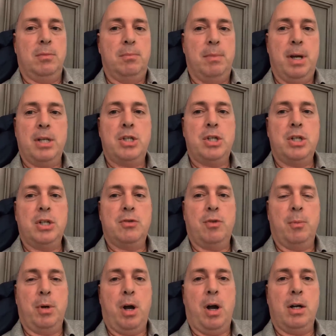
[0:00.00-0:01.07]
messages
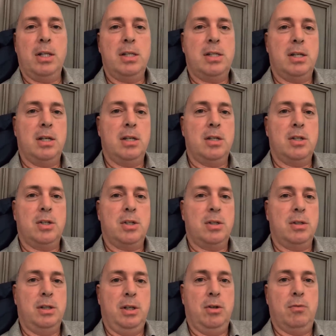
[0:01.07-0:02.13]
from God, he
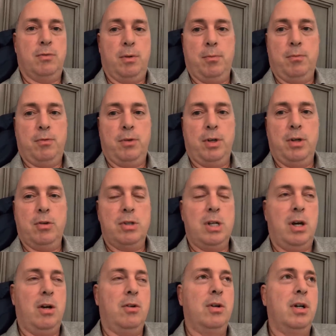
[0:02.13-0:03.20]
says, for years
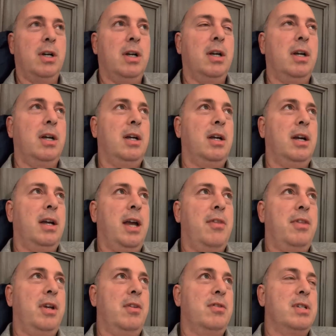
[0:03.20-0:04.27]
now.
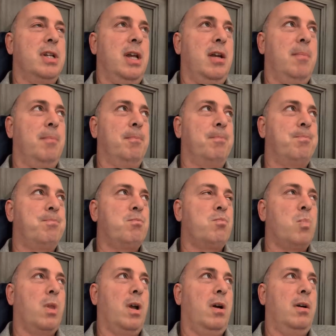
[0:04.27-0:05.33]
Can't think of his name.
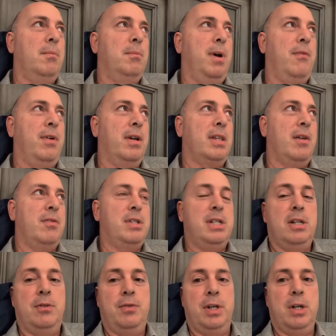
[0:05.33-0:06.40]
Matter of fact, I haven't
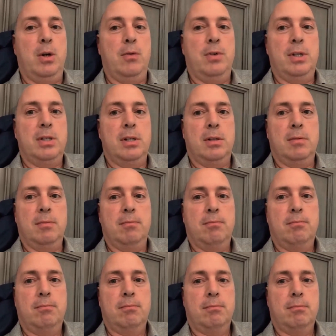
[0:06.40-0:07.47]
seen a video of his in
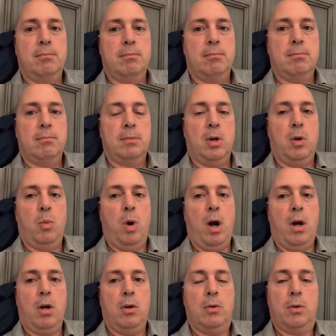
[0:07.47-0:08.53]
a
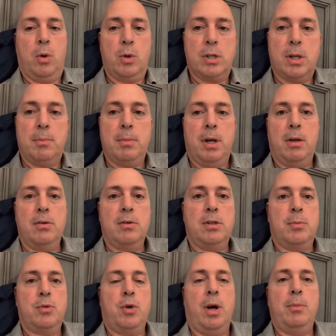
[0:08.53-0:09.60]
while. Of course, I've not
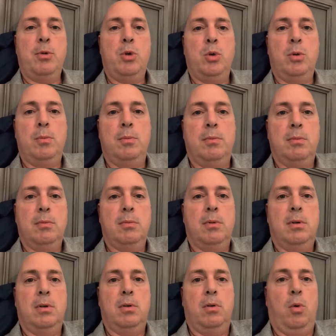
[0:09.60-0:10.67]
subscribed to him,
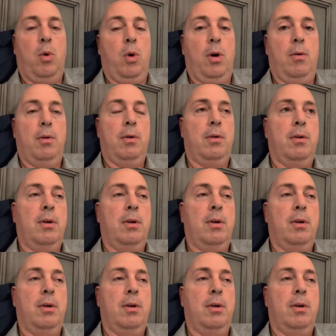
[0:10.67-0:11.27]
or